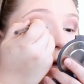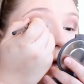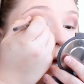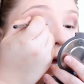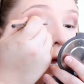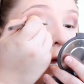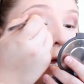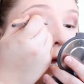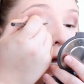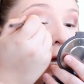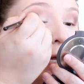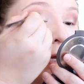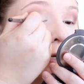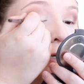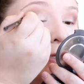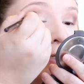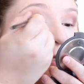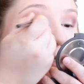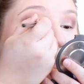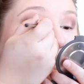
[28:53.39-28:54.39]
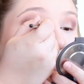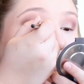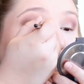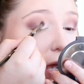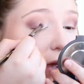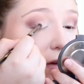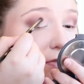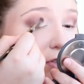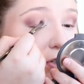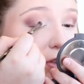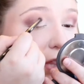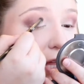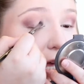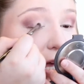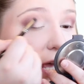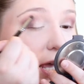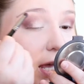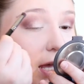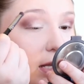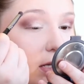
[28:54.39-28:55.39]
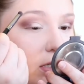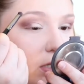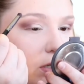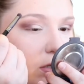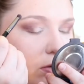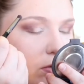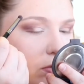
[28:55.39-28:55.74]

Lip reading: And after that,